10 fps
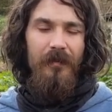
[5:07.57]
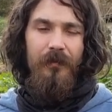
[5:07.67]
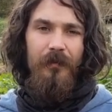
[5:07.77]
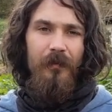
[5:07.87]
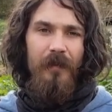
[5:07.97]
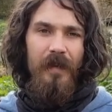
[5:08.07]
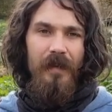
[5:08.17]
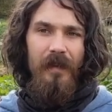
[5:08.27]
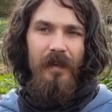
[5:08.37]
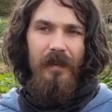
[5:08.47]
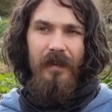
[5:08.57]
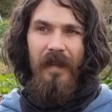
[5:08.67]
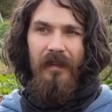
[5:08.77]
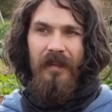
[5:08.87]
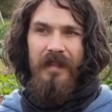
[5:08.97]
to
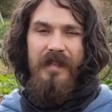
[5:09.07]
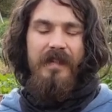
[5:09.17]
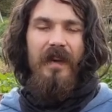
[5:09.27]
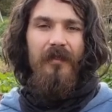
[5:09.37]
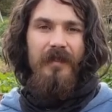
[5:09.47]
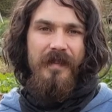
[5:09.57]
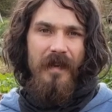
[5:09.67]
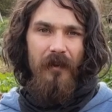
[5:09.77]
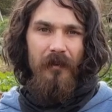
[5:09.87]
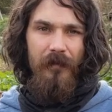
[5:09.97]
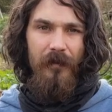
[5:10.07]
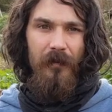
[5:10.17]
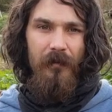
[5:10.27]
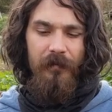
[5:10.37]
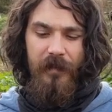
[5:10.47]
get sounds out of the
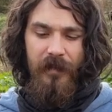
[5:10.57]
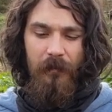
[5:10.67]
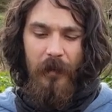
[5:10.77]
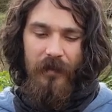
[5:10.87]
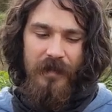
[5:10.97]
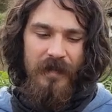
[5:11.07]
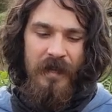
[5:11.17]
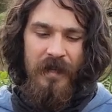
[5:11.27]
tone field, because